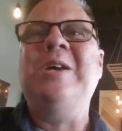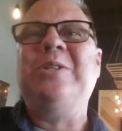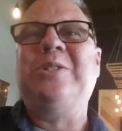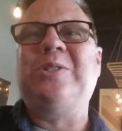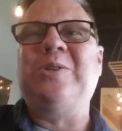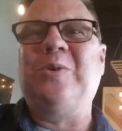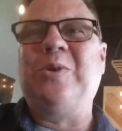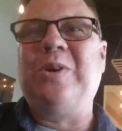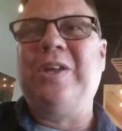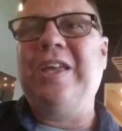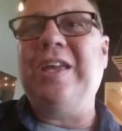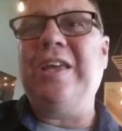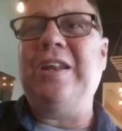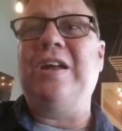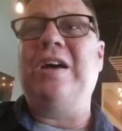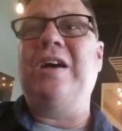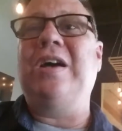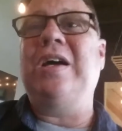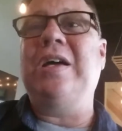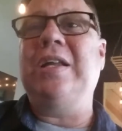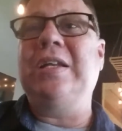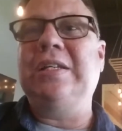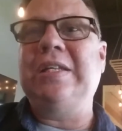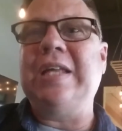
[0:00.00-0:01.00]
So get
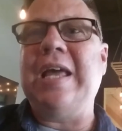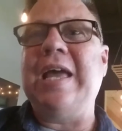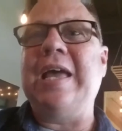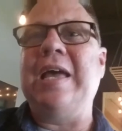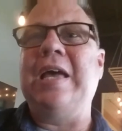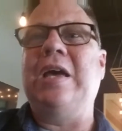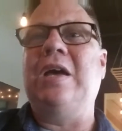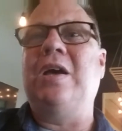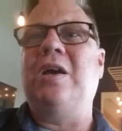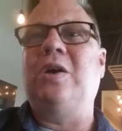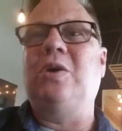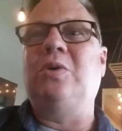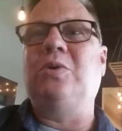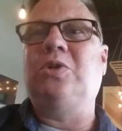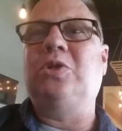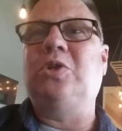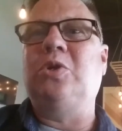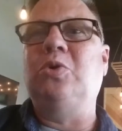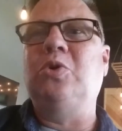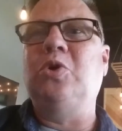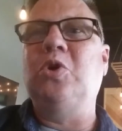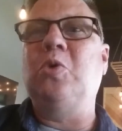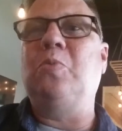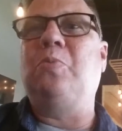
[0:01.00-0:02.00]
on down
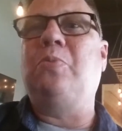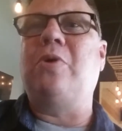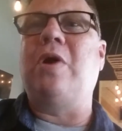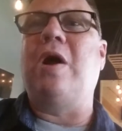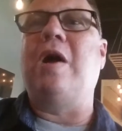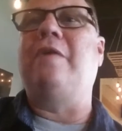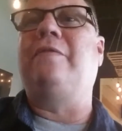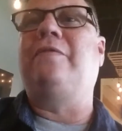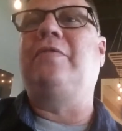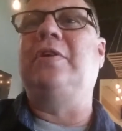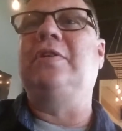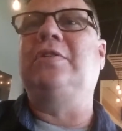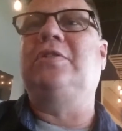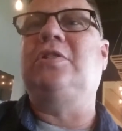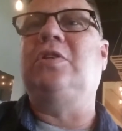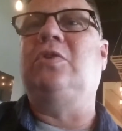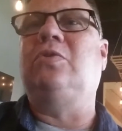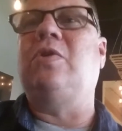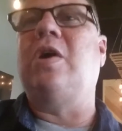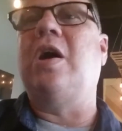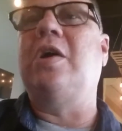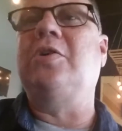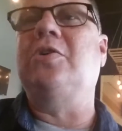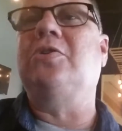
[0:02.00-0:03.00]
to New Province in
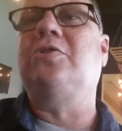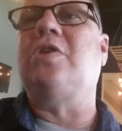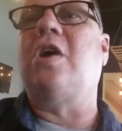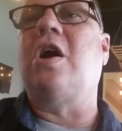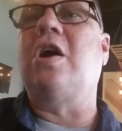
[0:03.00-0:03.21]
Rogers,